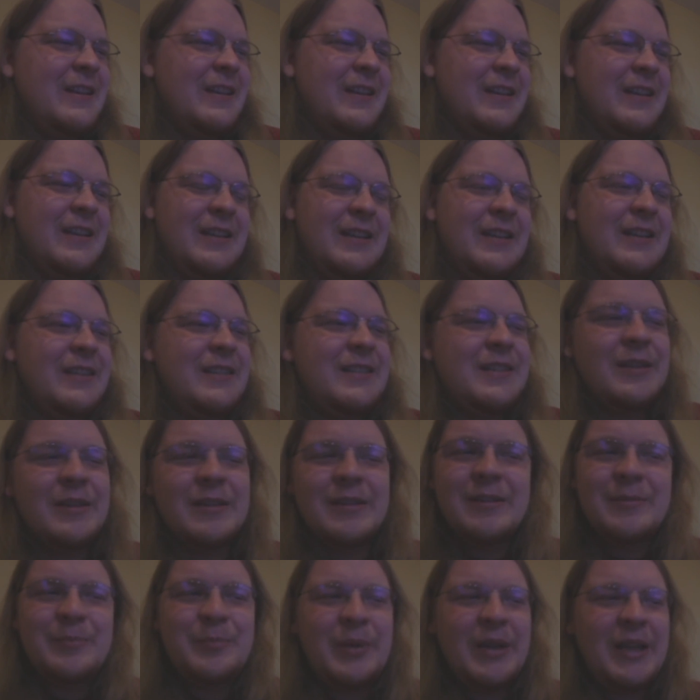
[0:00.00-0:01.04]
It's
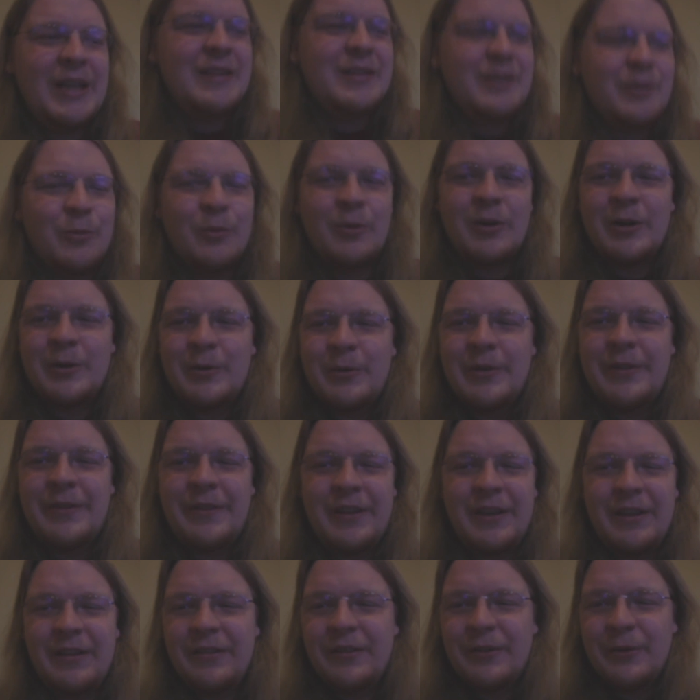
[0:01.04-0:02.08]
a pain to work
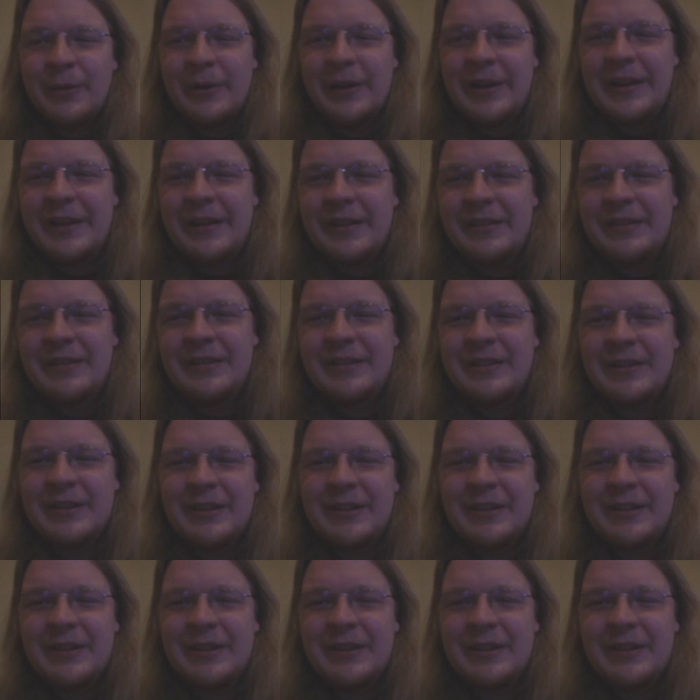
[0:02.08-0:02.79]
with either way,